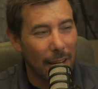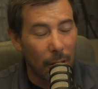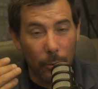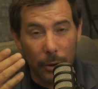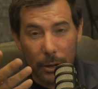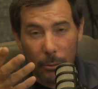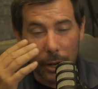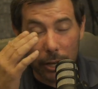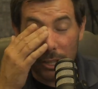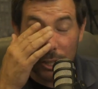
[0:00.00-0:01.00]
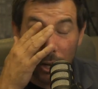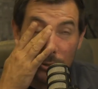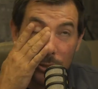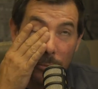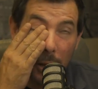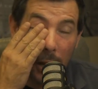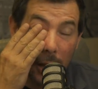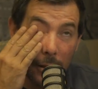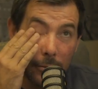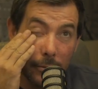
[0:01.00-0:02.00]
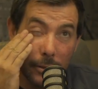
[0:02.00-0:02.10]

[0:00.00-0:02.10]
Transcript: We could share some